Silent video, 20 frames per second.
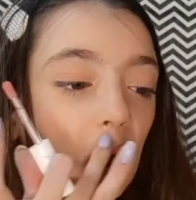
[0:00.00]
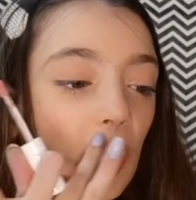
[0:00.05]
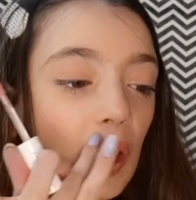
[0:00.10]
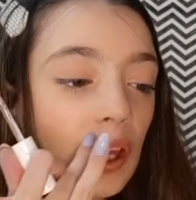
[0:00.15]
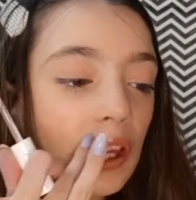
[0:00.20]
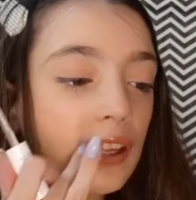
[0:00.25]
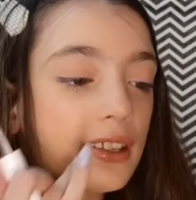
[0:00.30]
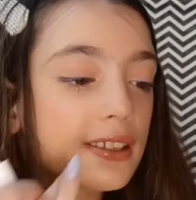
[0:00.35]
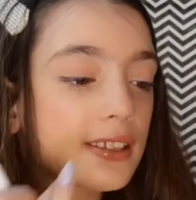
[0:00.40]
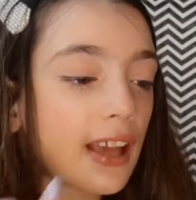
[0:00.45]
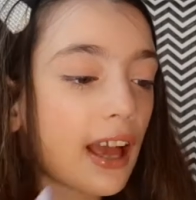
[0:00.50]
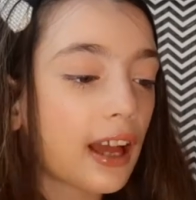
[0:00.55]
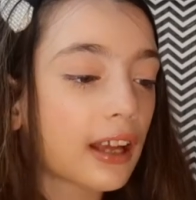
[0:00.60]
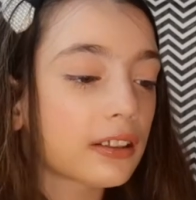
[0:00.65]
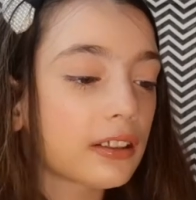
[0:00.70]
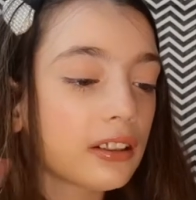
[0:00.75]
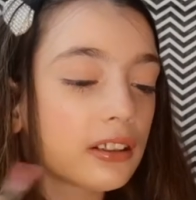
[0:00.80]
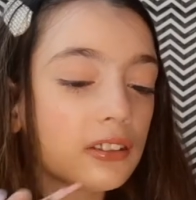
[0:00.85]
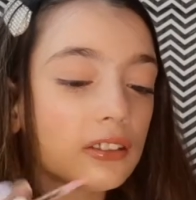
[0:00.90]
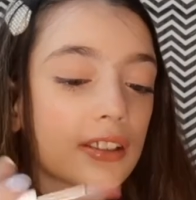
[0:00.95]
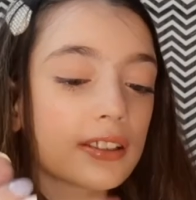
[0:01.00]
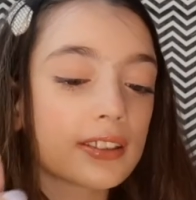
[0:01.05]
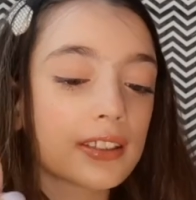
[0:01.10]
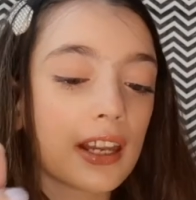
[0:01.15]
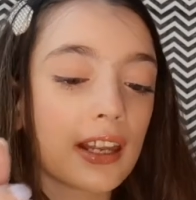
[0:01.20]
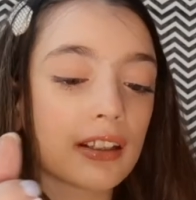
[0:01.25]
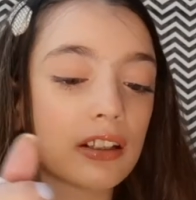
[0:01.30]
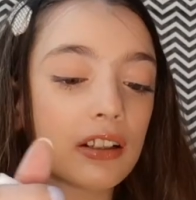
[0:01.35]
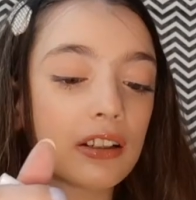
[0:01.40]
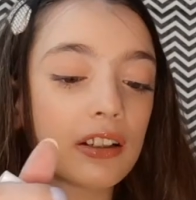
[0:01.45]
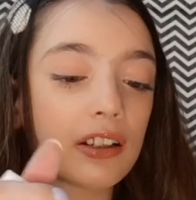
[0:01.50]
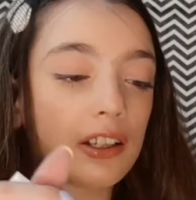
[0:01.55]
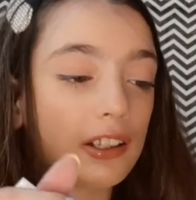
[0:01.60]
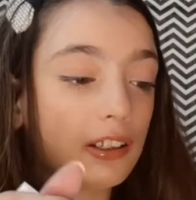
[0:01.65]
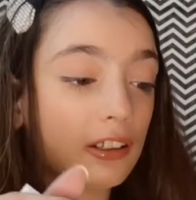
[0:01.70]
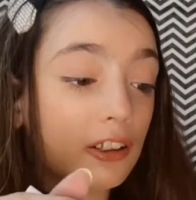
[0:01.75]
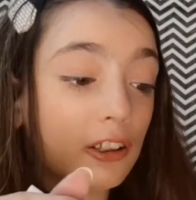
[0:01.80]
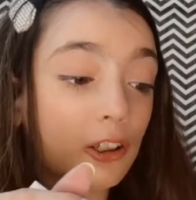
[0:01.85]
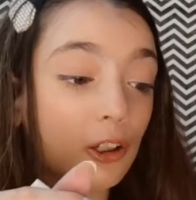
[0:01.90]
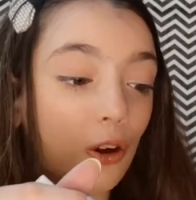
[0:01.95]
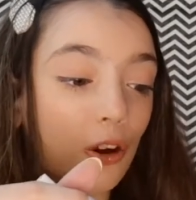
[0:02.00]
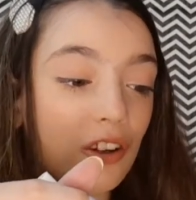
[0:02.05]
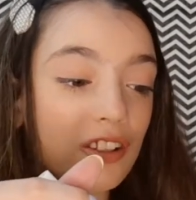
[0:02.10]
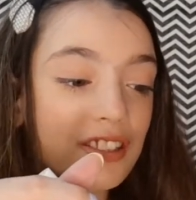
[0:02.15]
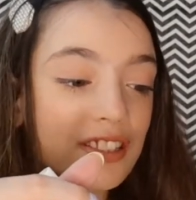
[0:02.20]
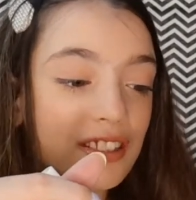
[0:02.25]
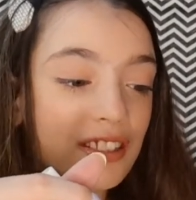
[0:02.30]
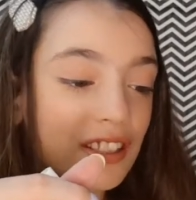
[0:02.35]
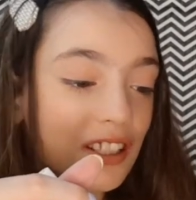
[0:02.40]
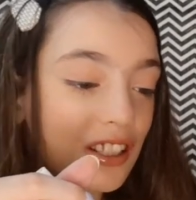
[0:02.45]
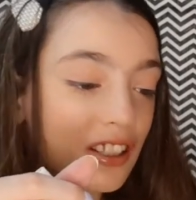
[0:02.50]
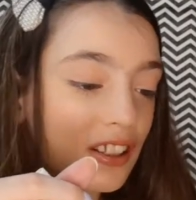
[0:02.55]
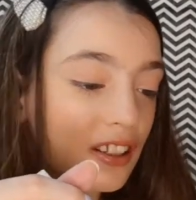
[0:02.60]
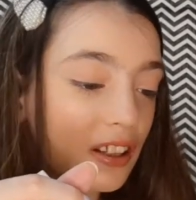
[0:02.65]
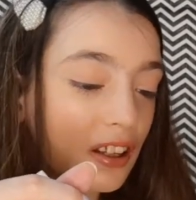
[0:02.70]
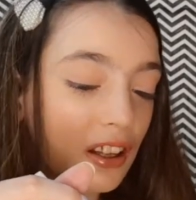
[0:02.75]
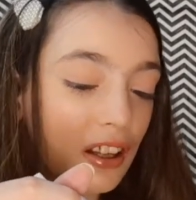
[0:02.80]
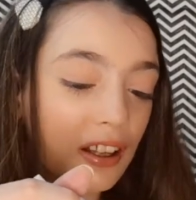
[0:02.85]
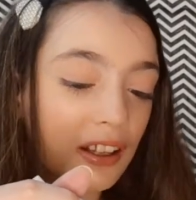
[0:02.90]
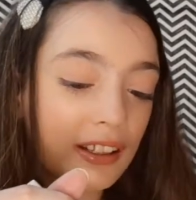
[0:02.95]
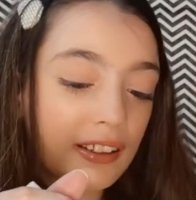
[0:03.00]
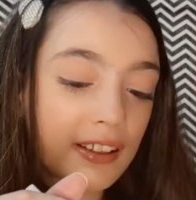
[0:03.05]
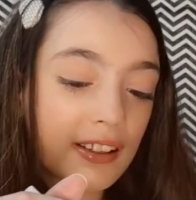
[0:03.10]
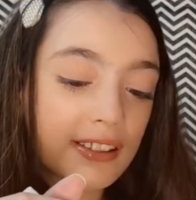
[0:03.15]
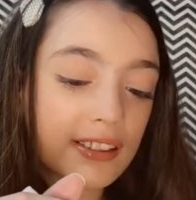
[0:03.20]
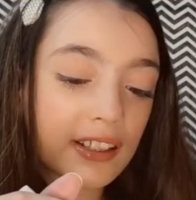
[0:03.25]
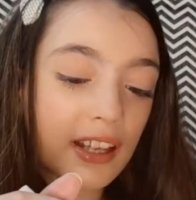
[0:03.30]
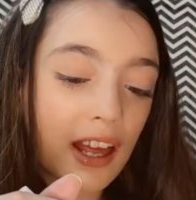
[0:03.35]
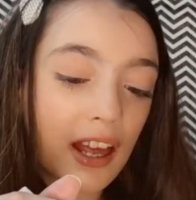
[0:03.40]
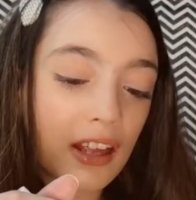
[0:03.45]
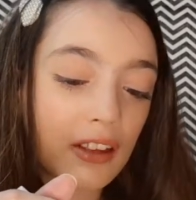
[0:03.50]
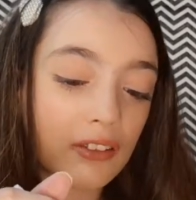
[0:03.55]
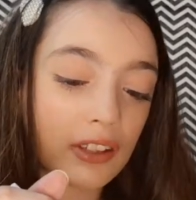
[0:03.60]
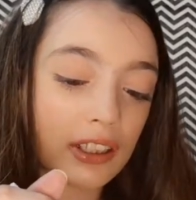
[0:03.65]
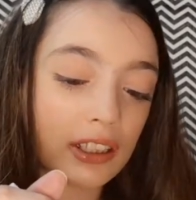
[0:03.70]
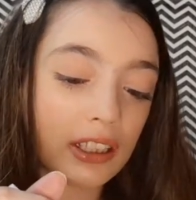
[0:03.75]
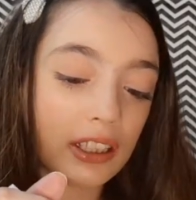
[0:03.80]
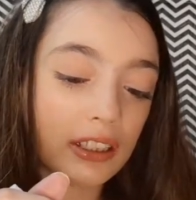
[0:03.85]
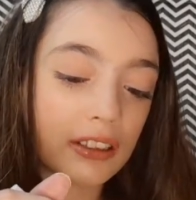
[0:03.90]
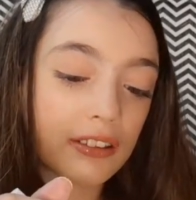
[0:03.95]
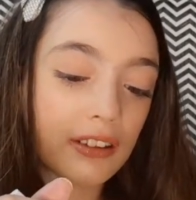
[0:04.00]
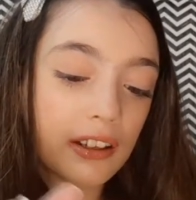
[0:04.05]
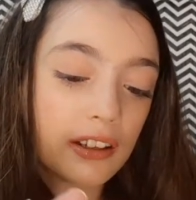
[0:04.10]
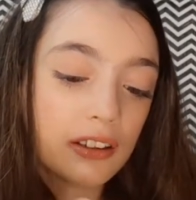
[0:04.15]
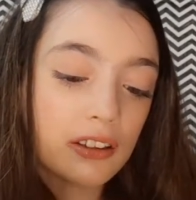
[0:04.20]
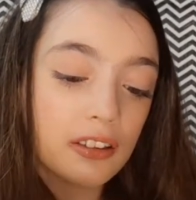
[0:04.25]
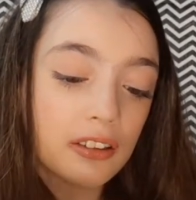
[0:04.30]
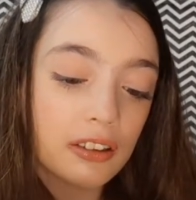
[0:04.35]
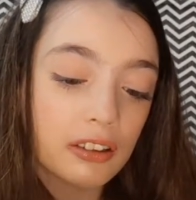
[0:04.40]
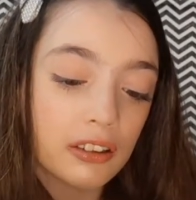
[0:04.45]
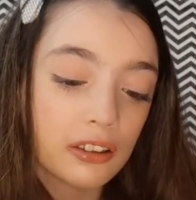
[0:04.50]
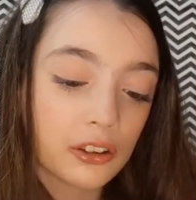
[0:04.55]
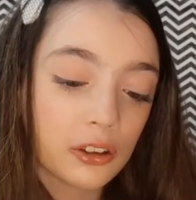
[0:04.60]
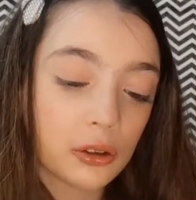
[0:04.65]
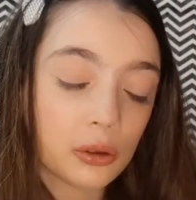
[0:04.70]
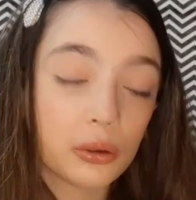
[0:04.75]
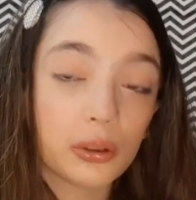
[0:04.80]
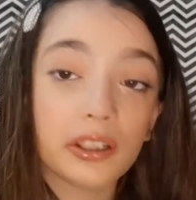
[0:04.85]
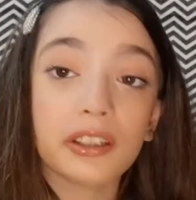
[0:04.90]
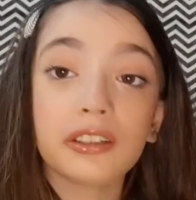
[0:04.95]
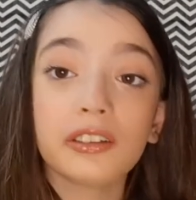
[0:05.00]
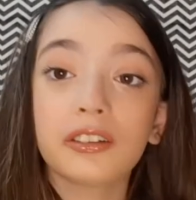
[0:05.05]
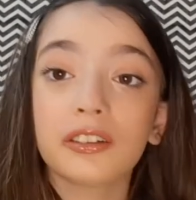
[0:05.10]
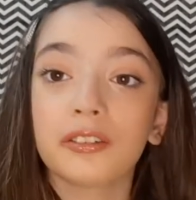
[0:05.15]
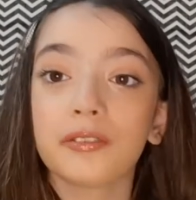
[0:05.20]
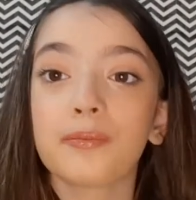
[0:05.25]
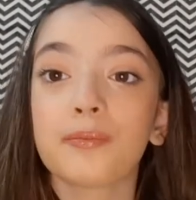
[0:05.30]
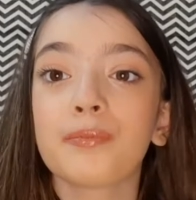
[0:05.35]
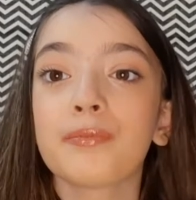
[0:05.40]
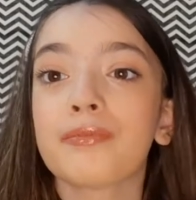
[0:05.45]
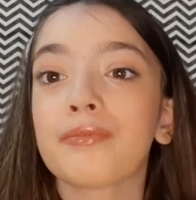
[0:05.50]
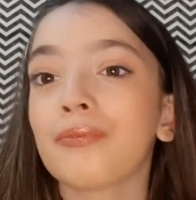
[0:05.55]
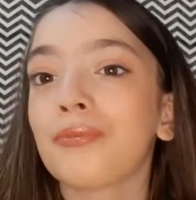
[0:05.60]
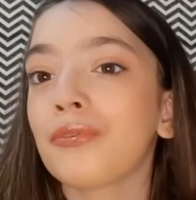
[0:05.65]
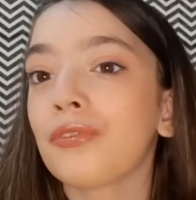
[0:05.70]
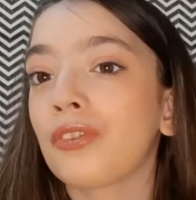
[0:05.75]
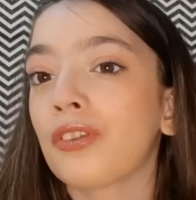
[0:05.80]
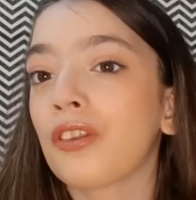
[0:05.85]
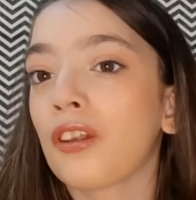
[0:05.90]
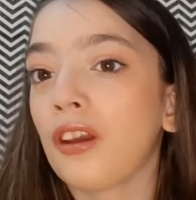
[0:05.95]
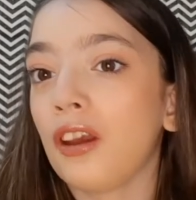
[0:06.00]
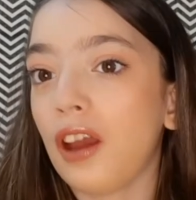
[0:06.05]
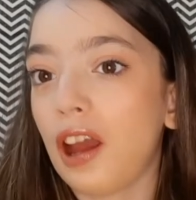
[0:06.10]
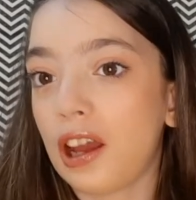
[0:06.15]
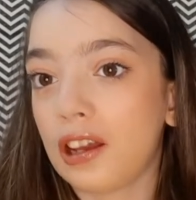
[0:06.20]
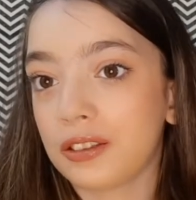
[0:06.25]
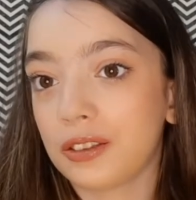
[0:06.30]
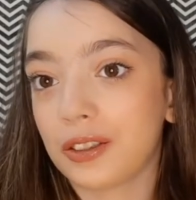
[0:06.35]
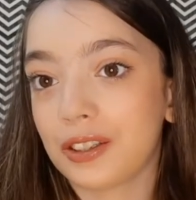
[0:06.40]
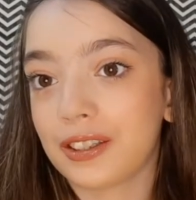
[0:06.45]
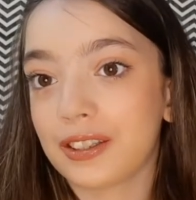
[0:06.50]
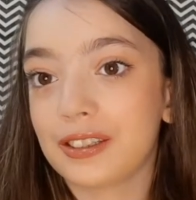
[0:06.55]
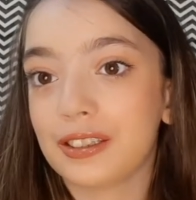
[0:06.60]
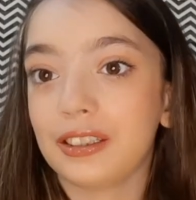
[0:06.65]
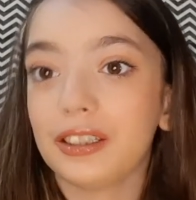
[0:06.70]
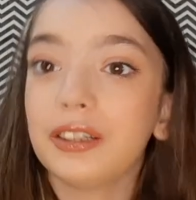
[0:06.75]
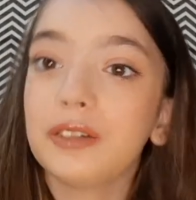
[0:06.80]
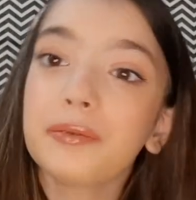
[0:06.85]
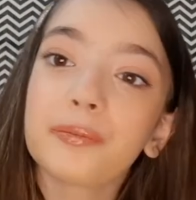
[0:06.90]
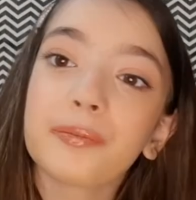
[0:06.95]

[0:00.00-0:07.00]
It's acting just like a clear gloss. It doesn't have any tint to it as you can see.